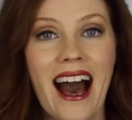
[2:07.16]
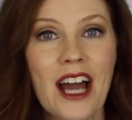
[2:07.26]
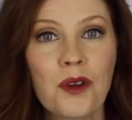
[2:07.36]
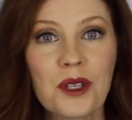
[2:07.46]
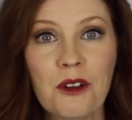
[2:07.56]

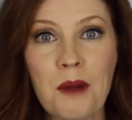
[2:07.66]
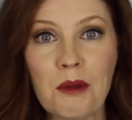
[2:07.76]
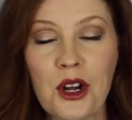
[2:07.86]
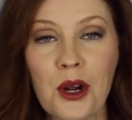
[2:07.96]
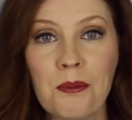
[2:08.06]
I don't really
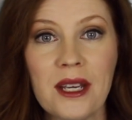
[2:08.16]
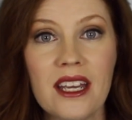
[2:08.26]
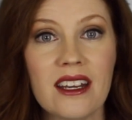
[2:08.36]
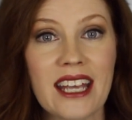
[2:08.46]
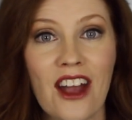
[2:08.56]
remember her
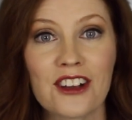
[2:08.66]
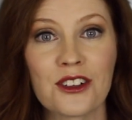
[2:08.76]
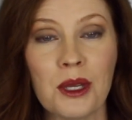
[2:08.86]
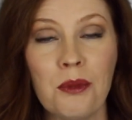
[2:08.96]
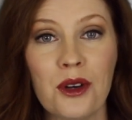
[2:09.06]
being a
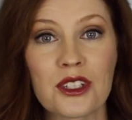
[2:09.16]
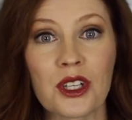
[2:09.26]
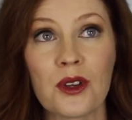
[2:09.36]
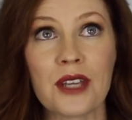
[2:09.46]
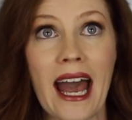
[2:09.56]
character in the books
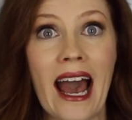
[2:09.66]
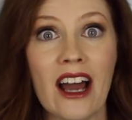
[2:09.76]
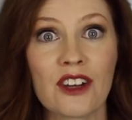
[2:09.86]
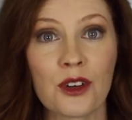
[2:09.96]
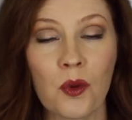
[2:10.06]
that goes
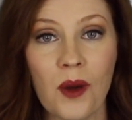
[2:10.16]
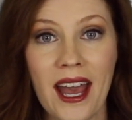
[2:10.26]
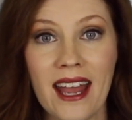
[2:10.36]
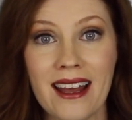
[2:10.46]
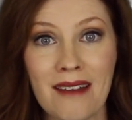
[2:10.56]
out of her
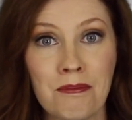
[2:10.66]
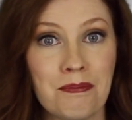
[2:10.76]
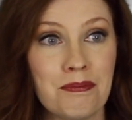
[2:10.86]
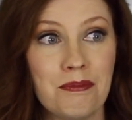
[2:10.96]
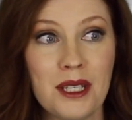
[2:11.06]
way to
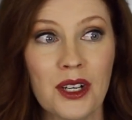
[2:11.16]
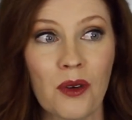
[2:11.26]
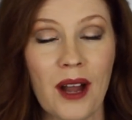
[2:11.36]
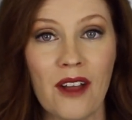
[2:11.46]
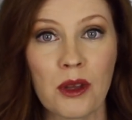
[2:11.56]
be
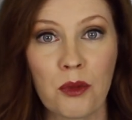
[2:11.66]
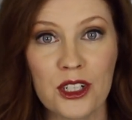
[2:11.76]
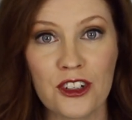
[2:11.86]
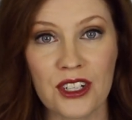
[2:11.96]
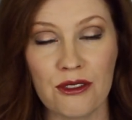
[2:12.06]
around the
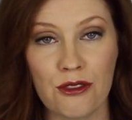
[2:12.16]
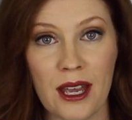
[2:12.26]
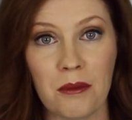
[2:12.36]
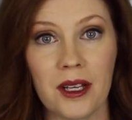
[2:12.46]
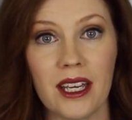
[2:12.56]
Bridgerton
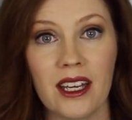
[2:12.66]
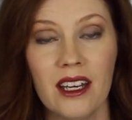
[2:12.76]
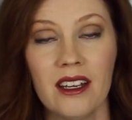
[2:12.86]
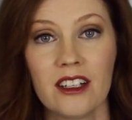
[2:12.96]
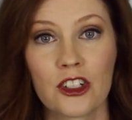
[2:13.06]
family.
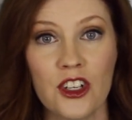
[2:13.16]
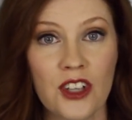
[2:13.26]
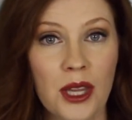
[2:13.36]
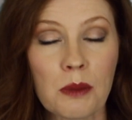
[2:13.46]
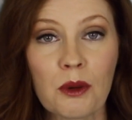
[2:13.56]
She's
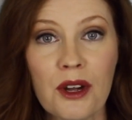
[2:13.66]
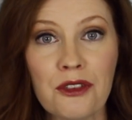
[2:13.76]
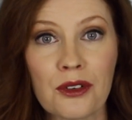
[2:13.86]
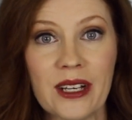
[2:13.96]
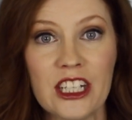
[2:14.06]
on the
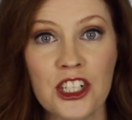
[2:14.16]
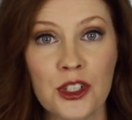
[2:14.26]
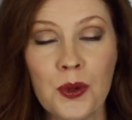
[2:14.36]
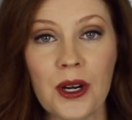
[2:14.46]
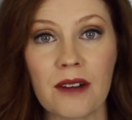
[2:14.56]
periphery,
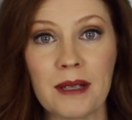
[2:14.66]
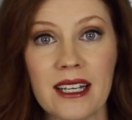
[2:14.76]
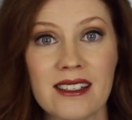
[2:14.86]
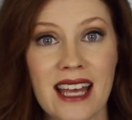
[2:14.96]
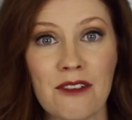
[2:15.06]
sure,
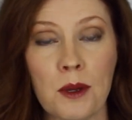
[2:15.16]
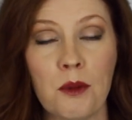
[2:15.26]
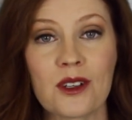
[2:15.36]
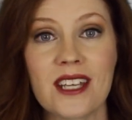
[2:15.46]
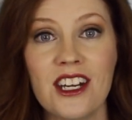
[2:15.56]
because they have to be
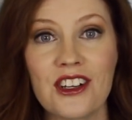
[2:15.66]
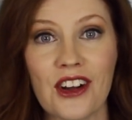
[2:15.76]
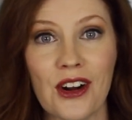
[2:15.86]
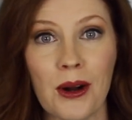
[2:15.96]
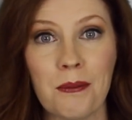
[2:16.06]
presented
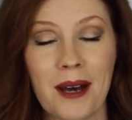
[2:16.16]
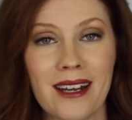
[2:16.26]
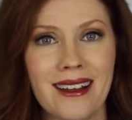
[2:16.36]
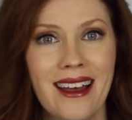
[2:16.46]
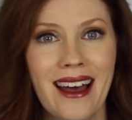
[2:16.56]
to her,
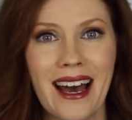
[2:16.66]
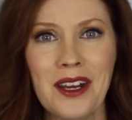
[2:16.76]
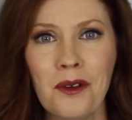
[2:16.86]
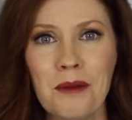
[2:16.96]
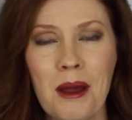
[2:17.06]
but
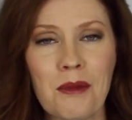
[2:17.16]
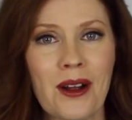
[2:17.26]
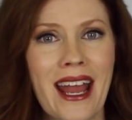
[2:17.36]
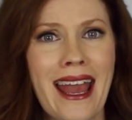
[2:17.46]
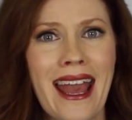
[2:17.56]
I don't
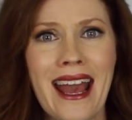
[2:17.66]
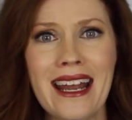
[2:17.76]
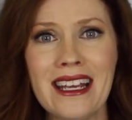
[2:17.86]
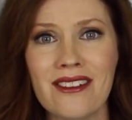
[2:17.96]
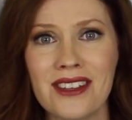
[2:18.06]
remember
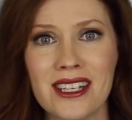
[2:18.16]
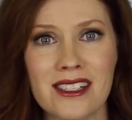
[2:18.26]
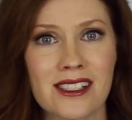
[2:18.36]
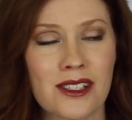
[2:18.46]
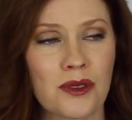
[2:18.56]
any of
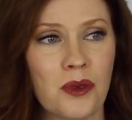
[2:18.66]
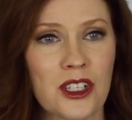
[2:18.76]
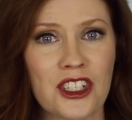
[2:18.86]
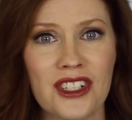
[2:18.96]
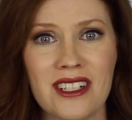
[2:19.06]
this
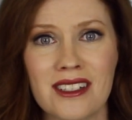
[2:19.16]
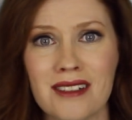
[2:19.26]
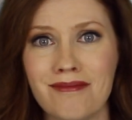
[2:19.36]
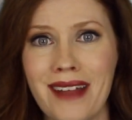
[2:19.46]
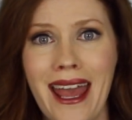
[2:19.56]
where
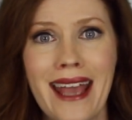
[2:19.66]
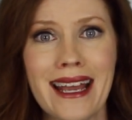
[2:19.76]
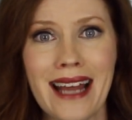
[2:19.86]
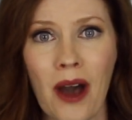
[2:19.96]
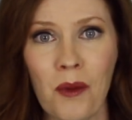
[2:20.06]
she's
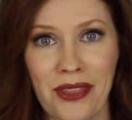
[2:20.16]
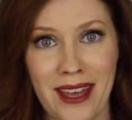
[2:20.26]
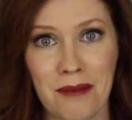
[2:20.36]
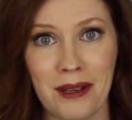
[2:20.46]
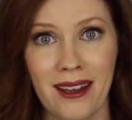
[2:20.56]
hanging out with
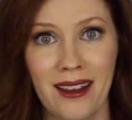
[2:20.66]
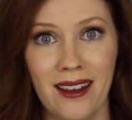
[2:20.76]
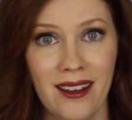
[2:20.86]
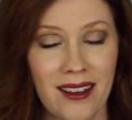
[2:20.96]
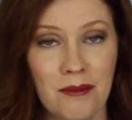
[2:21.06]
them.
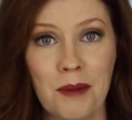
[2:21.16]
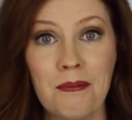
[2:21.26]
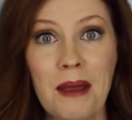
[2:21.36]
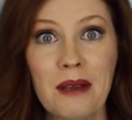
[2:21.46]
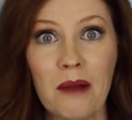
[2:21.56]
But
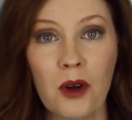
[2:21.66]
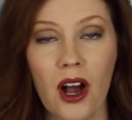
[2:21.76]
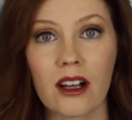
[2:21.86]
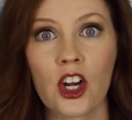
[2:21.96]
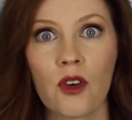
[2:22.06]
maybe I'm wrong.